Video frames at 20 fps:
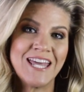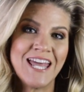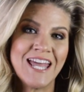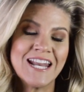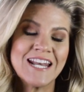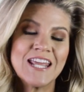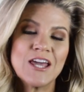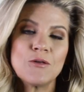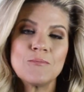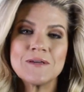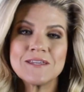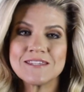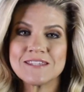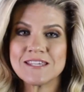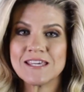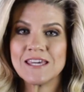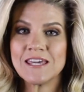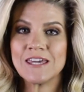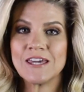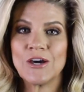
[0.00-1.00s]
Nailbuzz
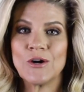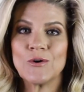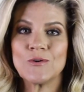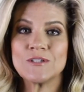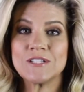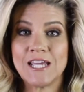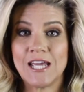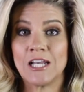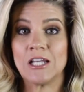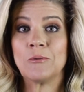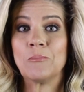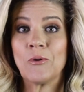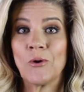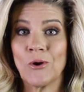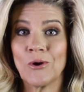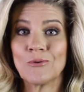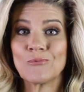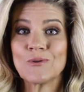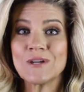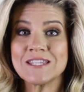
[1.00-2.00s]
CEO Dan
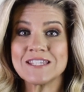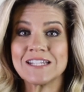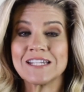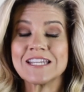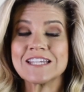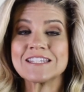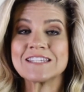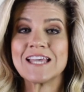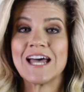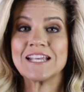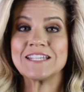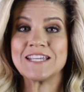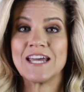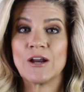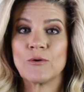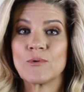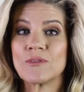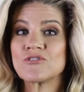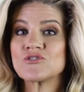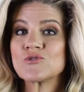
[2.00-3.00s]
LeBert recently sat
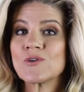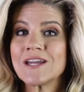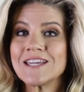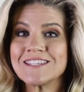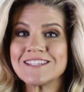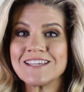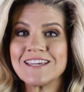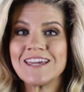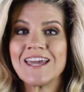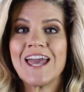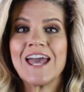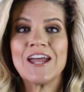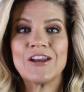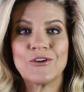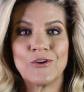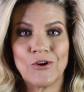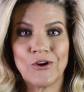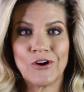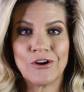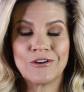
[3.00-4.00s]
down with Tracy
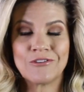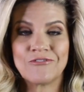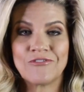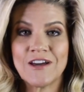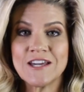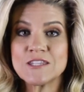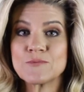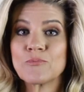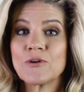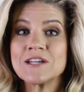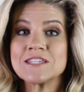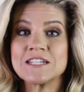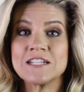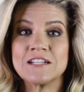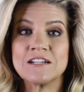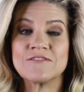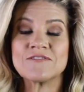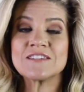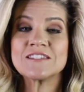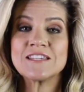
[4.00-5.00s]
Edgar, Vice
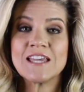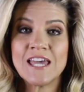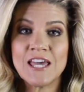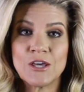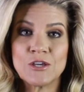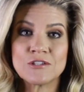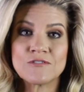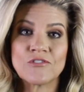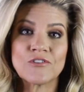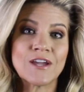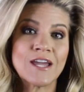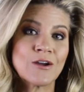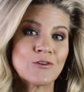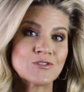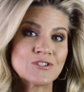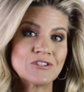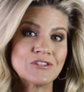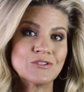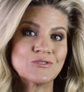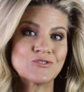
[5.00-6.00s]
President of Sales for Care
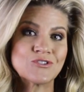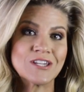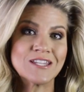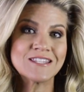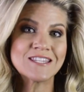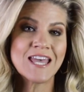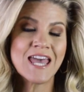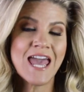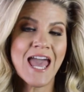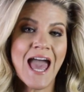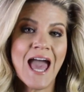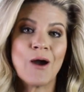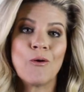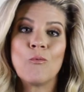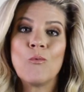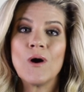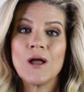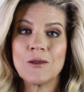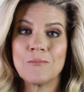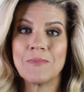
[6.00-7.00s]
Solutions at
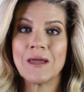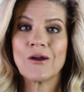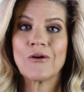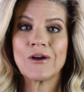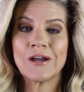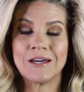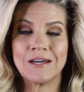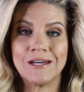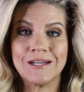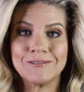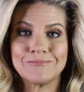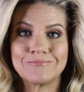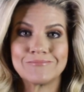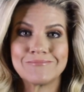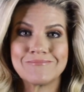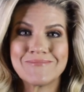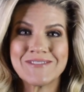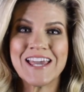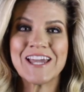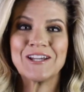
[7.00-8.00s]
OneAmerica.
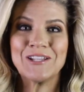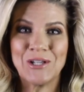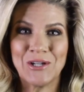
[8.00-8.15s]
Take a